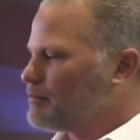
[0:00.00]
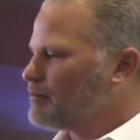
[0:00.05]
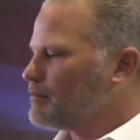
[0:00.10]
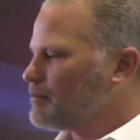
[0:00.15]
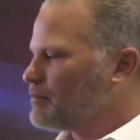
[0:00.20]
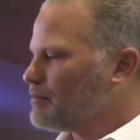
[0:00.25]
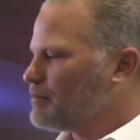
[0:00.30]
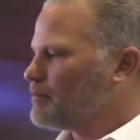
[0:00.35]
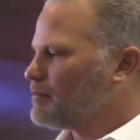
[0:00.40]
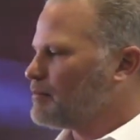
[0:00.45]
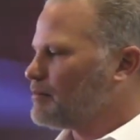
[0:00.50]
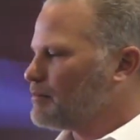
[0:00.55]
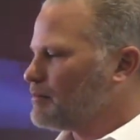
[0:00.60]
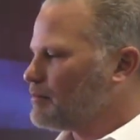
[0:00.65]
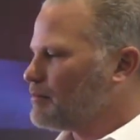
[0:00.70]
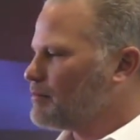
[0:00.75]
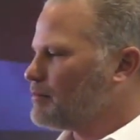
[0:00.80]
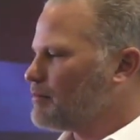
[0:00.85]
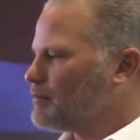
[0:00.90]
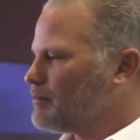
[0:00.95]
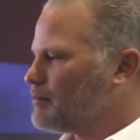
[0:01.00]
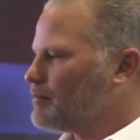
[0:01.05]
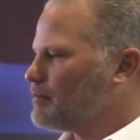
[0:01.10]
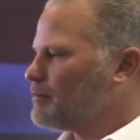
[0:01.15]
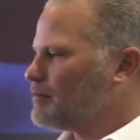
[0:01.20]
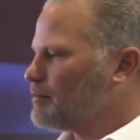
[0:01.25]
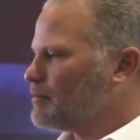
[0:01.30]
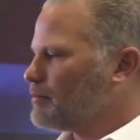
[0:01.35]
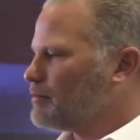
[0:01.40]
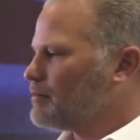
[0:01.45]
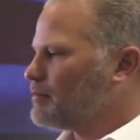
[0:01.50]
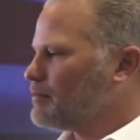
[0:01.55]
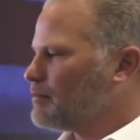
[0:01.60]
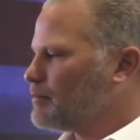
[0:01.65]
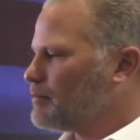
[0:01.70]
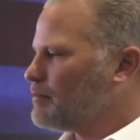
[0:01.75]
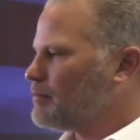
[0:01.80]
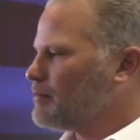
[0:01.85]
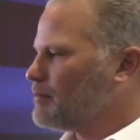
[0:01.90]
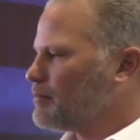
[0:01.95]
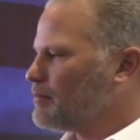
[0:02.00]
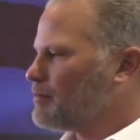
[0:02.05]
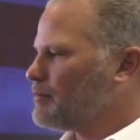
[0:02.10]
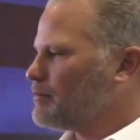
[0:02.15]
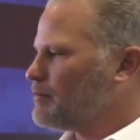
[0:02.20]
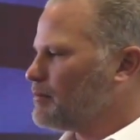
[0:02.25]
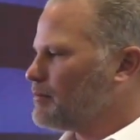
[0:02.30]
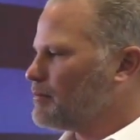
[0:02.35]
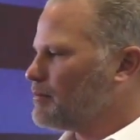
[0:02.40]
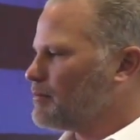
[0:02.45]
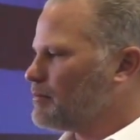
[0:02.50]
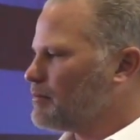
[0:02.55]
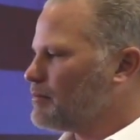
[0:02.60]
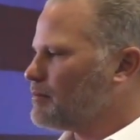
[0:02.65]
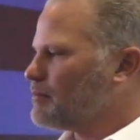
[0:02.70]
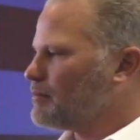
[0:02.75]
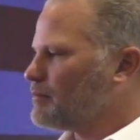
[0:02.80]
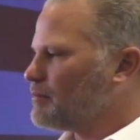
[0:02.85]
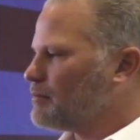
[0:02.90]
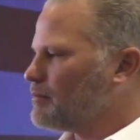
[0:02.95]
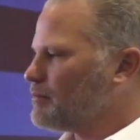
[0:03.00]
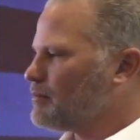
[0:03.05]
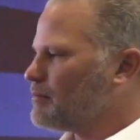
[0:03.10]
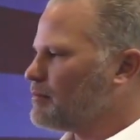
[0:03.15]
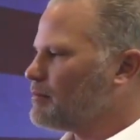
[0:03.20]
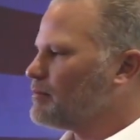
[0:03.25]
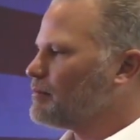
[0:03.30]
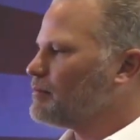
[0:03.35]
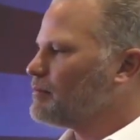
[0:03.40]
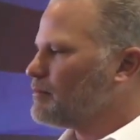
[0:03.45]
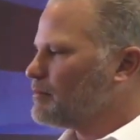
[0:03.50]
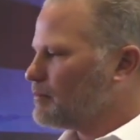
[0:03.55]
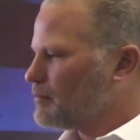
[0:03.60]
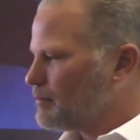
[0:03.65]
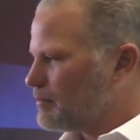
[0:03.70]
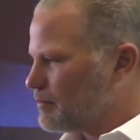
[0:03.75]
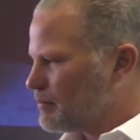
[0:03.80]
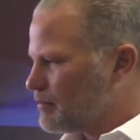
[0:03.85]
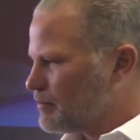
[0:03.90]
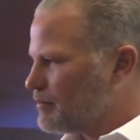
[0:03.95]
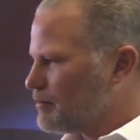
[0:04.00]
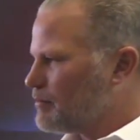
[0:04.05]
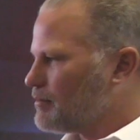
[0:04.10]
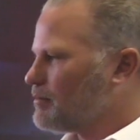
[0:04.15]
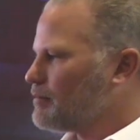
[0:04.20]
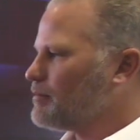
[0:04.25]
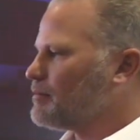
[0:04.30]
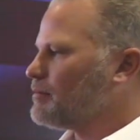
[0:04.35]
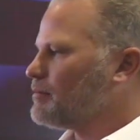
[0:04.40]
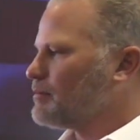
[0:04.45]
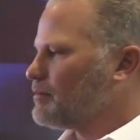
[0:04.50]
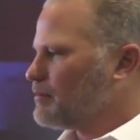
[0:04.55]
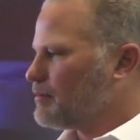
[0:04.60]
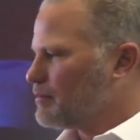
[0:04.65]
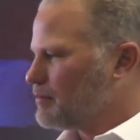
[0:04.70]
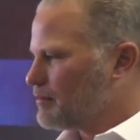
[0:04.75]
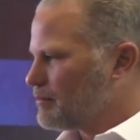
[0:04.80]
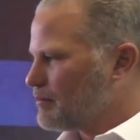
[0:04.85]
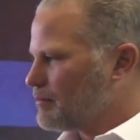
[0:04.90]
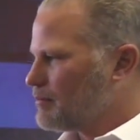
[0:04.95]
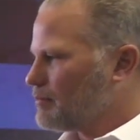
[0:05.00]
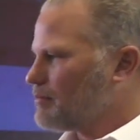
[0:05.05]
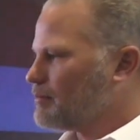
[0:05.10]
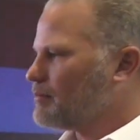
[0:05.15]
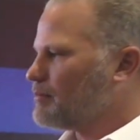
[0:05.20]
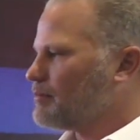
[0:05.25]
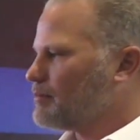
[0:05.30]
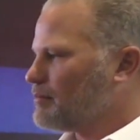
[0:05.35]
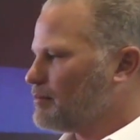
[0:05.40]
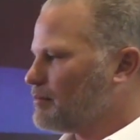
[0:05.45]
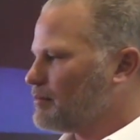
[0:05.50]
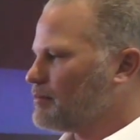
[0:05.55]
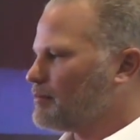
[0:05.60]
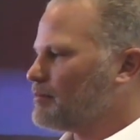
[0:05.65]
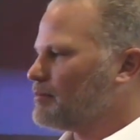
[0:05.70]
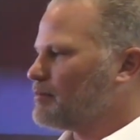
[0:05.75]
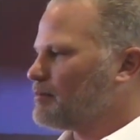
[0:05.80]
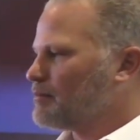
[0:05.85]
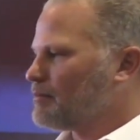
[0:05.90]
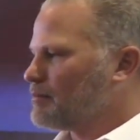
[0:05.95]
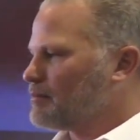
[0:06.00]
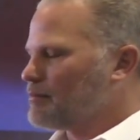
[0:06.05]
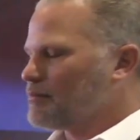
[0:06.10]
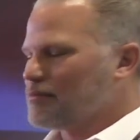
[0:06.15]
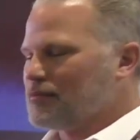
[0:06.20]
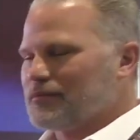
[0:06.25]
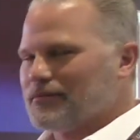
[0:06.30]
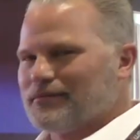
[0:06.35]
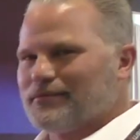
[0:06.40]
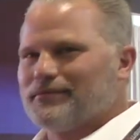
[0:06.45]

No words are spoken by the person on screen.